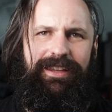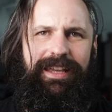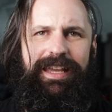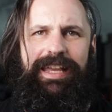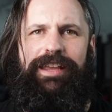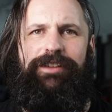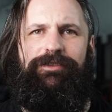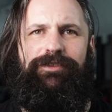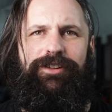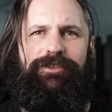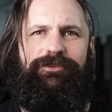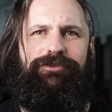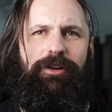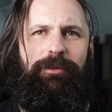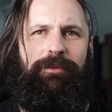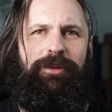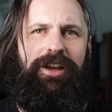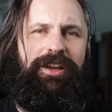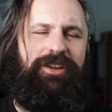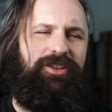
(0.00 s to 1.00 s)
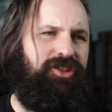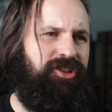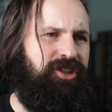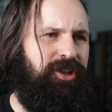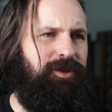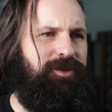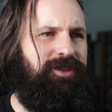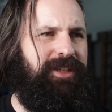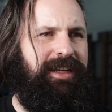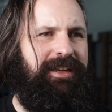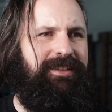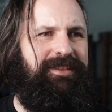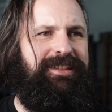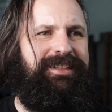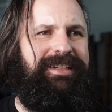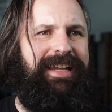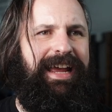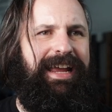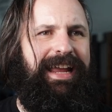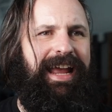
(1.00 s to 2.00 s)
Even from like shooting in the
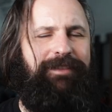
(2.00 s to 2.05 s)
day,